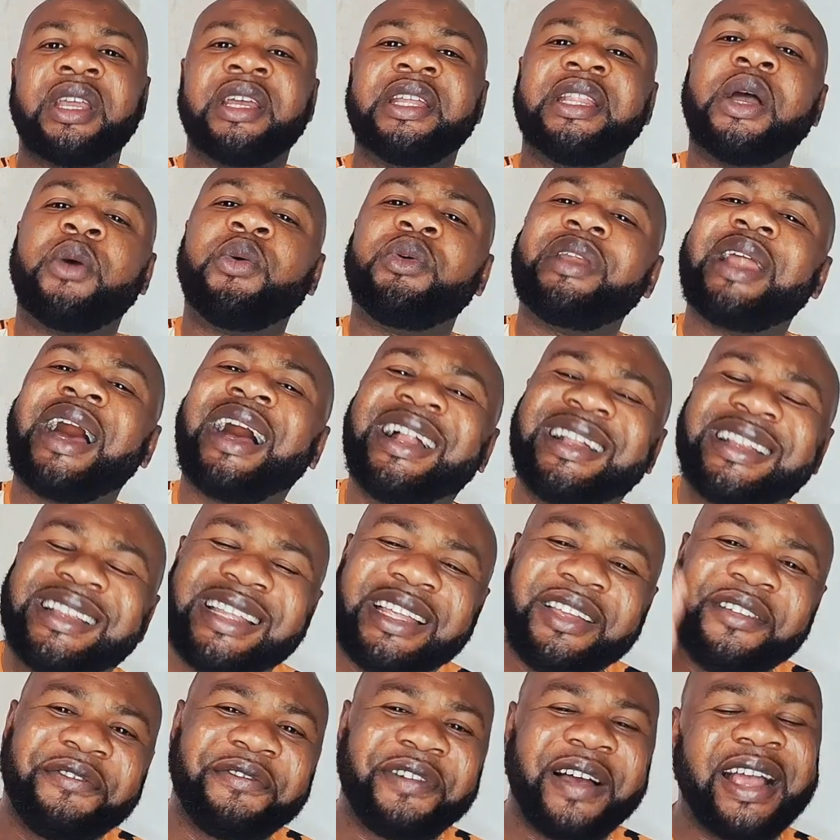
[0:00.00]
they will now
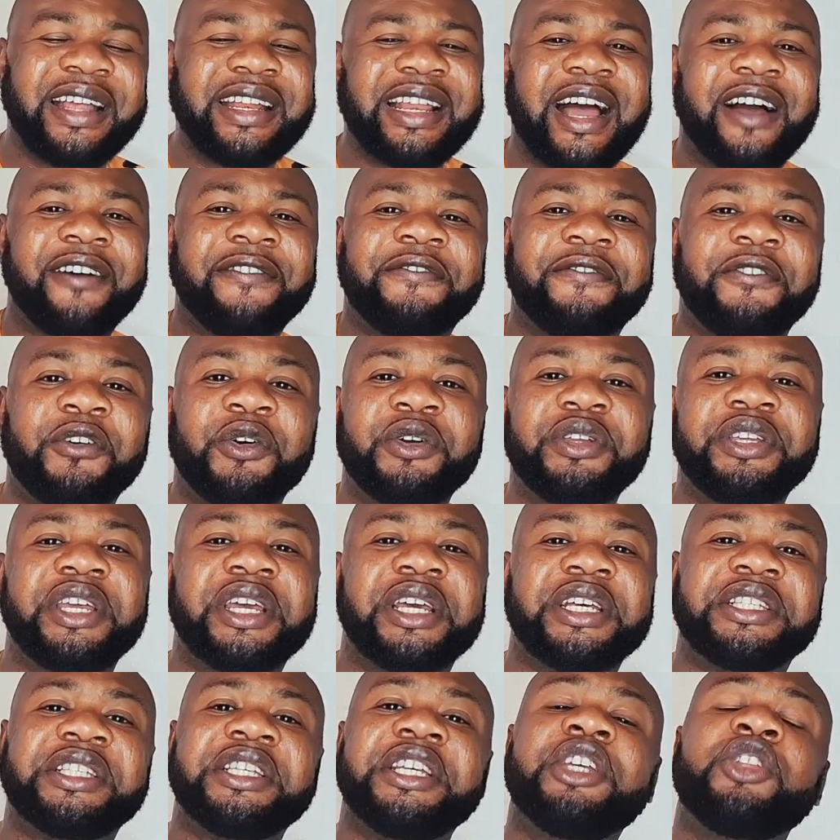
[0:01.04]
divide that 4
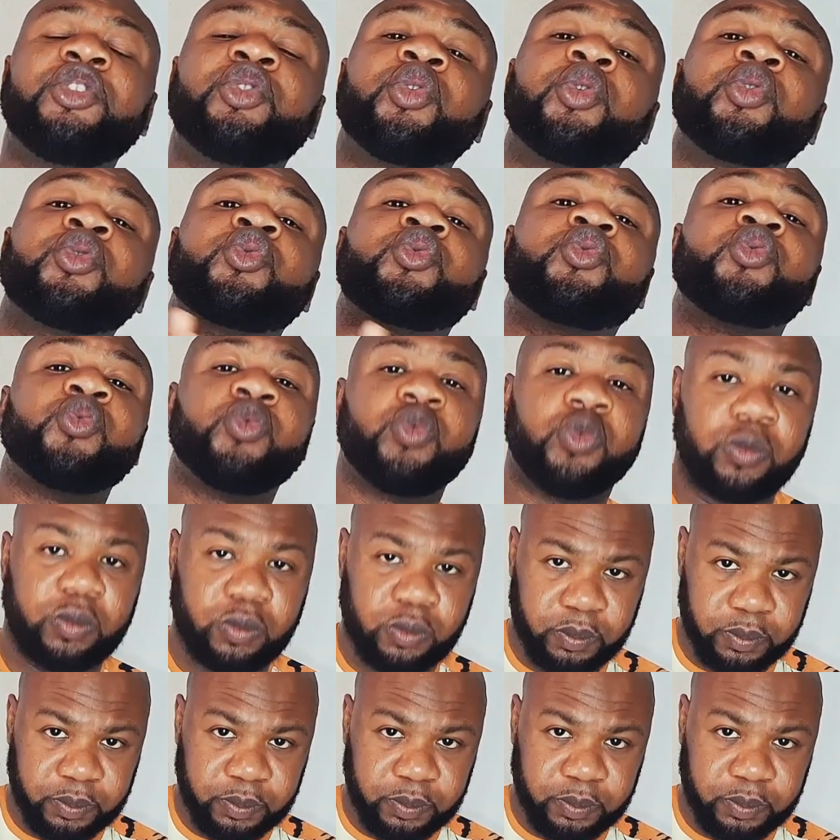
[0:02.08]
years into two.